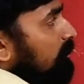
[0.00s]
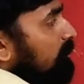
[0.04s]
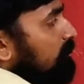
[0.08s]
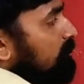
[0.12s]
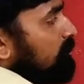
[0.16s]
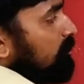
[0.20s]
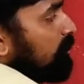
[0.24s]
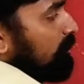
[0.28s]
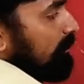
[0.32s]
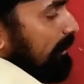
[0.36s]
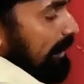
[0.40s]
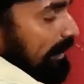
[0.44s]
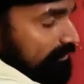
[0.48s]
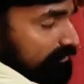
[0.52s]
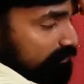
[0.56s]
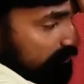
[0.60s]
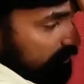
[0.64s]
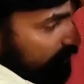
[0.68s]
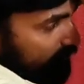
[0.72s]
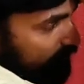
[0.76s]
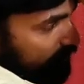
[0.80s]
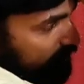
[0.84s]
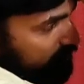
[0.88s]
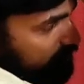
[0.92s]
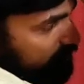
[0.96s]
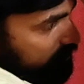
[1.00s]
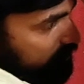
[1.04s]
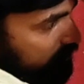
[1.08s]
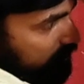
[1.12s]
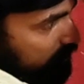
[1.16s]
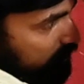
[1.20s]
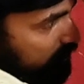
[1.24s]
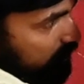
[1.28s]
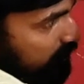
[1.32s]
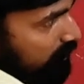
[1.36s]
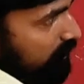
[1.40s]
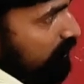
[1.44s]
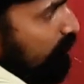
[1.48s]
So class intervals,
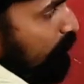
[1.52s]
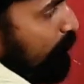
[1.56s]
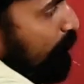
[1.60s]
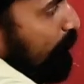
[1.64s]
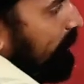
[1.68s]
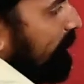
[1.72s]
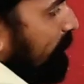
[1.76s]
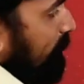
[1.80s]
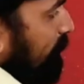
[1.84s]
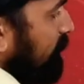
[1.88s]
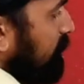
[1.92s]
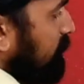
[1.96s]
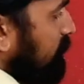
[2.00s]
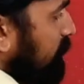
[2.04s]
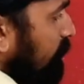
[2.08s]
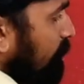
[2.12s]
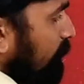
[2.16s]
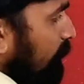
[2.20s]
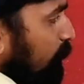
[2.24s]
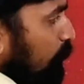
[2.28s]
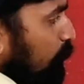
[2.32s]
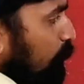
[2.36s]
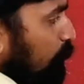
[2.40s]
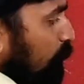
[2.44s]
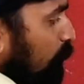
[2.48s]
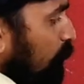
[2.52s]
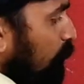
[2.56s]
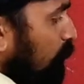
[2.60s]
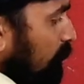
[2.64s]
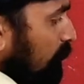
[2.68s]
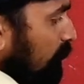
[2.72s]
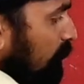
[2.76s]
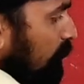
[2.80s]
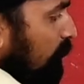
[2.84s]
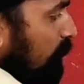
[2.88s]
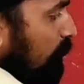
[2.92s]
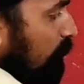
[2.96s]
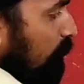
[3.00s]
frequency 1 to
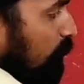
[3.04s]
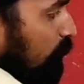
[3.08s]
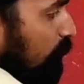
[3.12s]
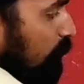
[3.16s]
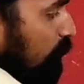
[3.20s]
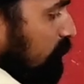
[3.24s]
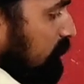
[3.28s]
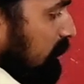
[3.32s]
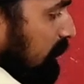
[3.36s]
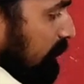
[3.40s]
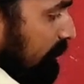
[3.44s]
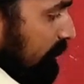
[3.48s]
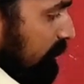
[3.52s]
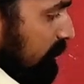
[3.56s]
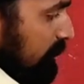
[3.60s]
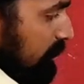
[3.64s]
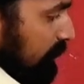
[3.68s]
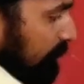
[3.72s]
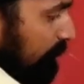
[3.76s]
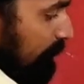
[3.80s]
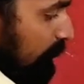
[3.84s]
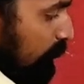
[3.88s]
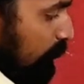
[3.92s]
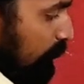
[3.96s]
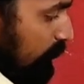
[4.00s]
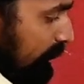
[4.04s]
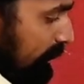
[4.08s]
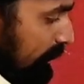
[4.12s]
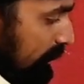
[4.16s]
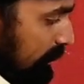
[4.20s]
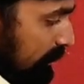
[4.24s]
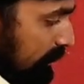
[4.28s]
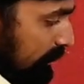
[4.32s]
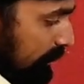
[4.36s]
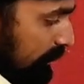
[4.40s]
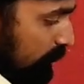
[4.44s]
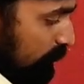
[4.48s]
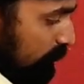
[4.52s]
4, 4 to 7, 7 to
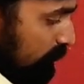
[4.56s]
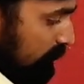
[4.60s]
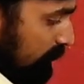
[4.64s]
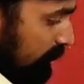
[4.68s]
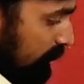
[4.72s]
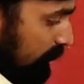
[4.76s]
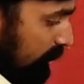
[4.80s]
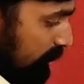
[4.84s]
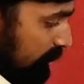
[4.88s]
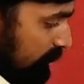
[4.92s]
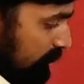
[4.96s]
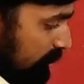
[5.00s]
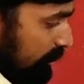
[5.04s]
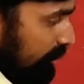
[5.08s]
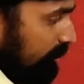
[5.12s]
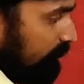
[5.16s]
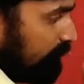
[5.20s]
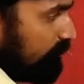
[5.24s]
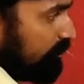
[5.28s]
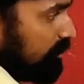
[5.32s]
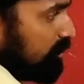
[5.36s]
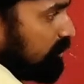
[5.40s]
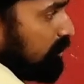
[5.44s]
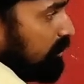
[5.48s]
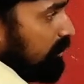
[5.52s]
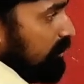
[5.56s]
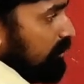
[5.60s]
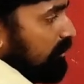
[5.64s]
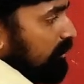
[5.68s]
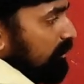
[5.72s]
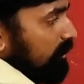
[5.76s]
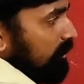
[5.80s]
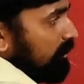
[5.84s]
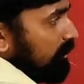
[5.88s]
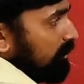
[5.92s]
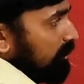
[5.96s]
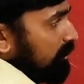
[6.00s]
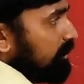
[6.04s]
10, 10 to 13, 13 to 16.